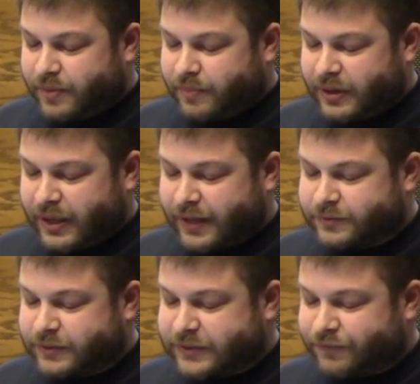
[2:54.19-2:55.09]
But he
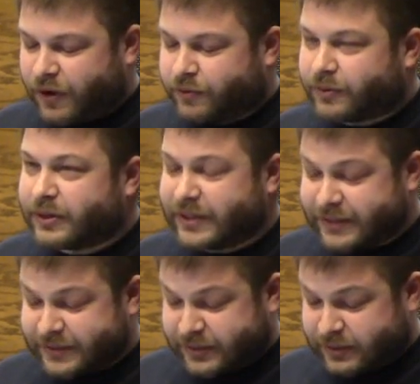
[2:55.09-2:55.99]
answered his father,
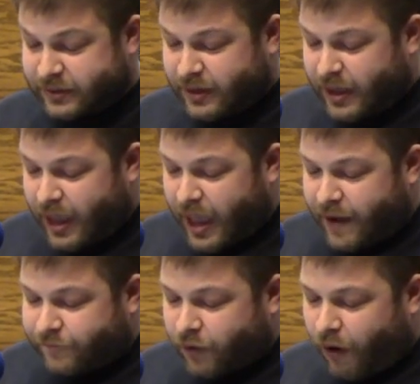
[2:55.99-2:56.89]
'Listen,
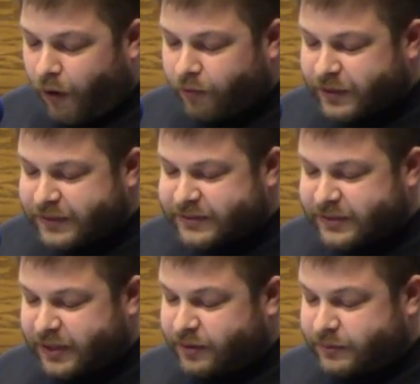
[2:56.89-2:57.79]
for all these
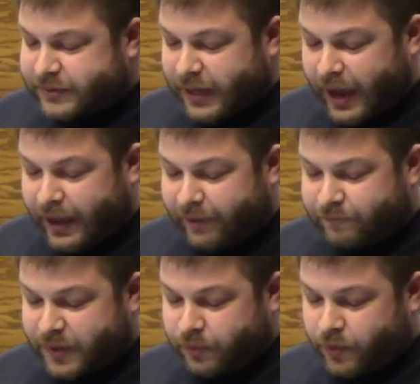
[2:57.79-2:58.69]
years I have
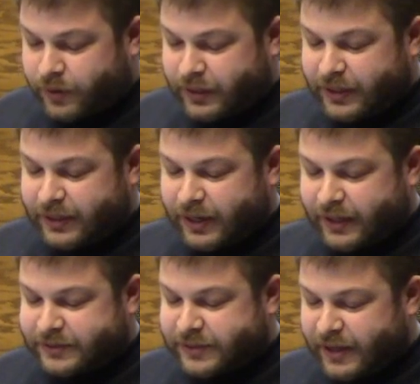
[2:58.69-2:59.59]
been working like
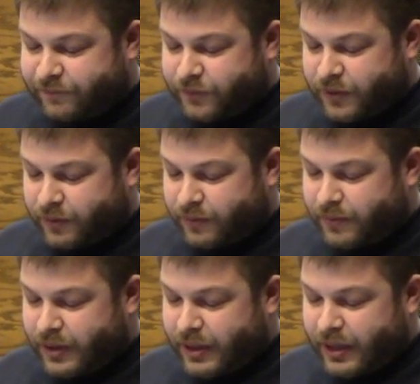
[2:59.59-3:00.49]
a slave for you,
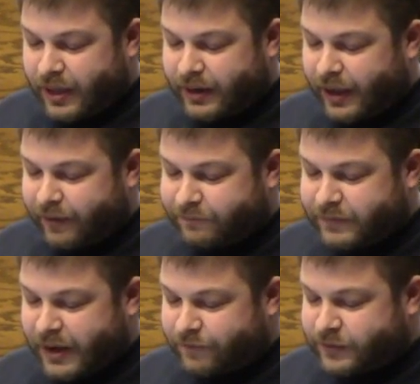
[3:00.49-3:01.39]
and I have
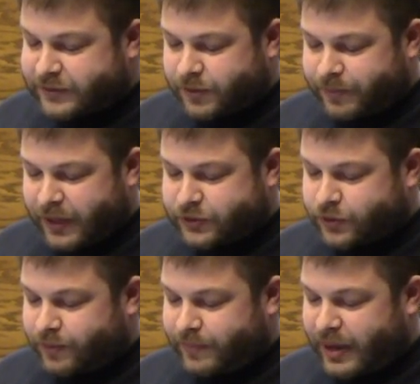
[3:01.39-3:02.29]
never disobeyed your
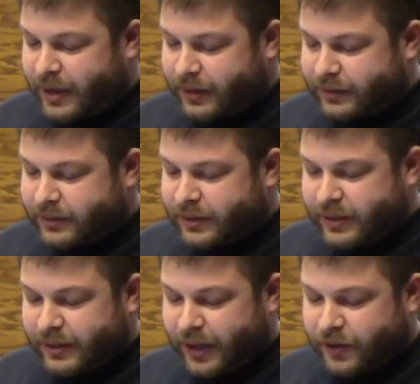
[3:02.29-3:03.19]
command.
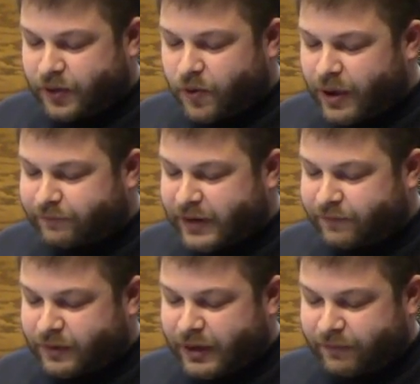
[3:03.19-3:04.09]
Yet you have
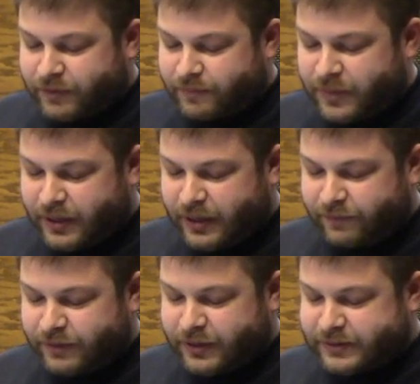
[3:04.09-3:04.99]
never given
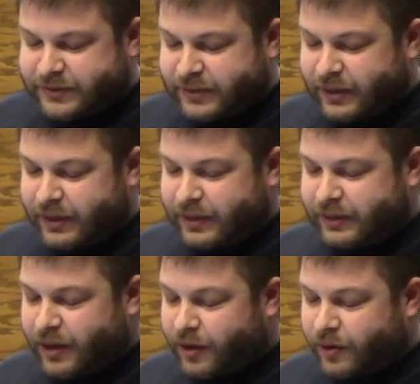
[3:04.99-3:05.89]
even a
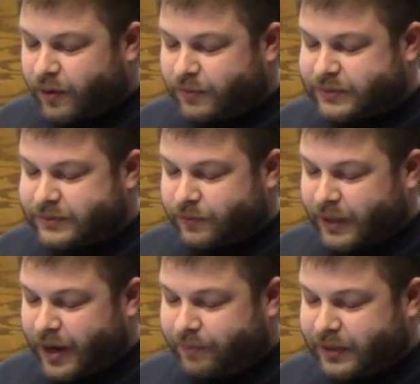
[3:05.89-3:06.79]
young goat so
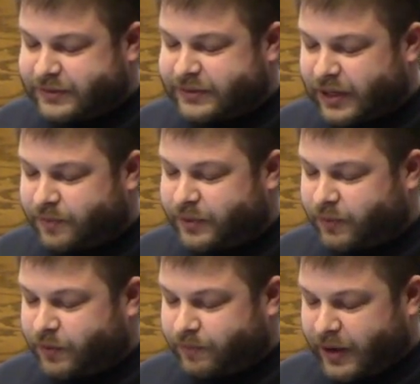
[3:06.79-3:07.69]
that I might celebrate
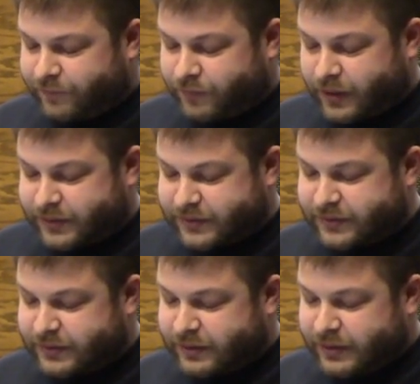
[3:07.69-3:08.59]
with my friends.
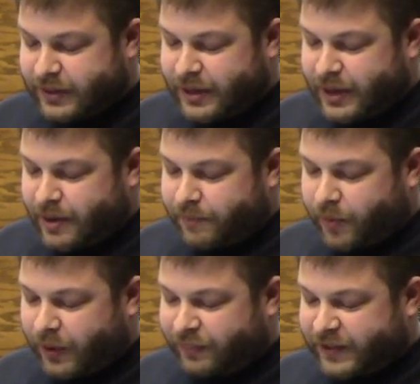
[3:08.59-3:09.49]
But
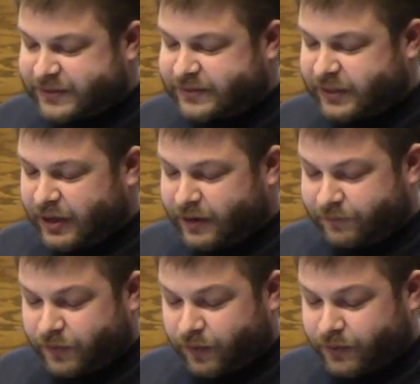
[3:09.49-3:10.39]
when this son of
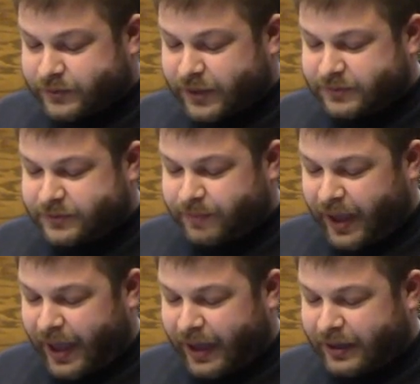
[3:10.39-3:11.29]
yours comes
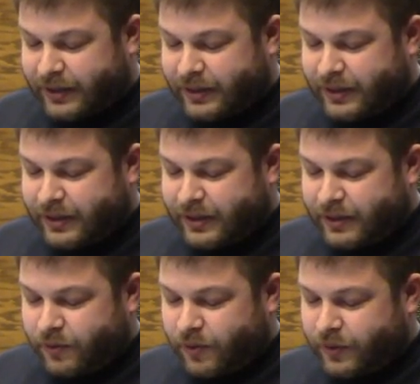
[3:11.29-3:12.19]
back,
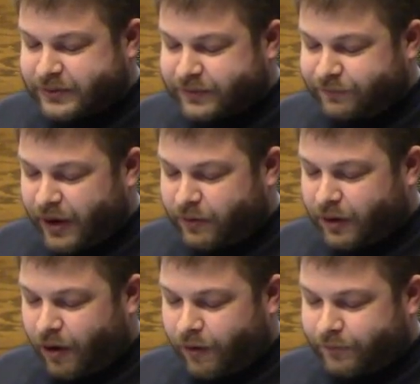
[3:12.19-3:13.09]
who has devoured
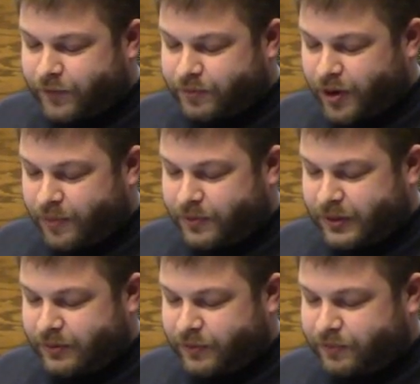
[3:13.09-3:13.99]
all of your
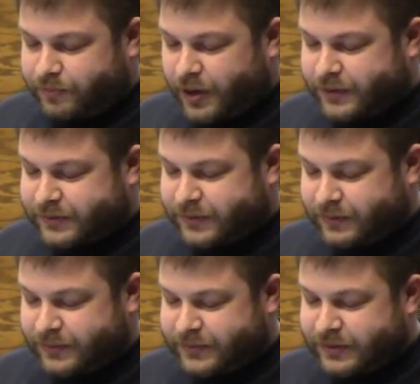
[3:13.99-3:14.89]
property with
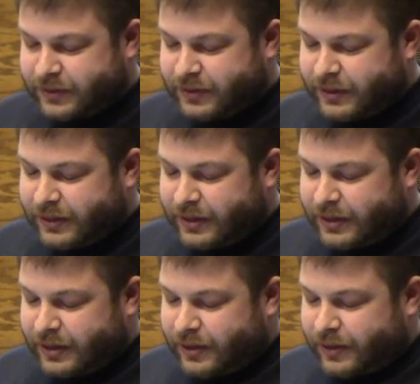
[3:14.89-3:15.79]
prostitutes,
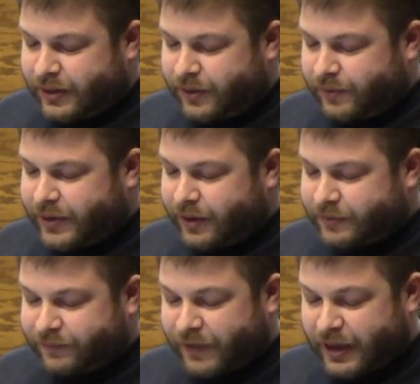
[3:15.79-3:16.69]
you killed
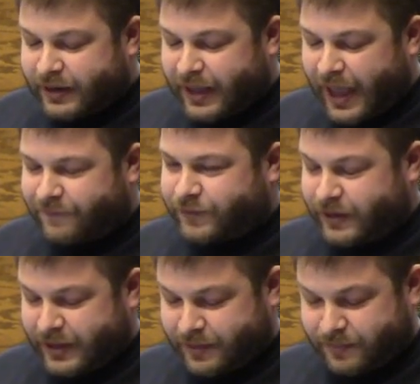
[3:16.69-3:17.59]
the fat calf for
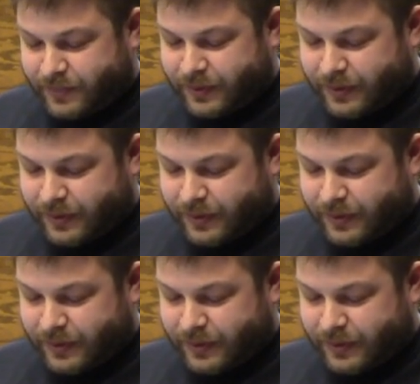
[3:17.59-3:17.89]
him.'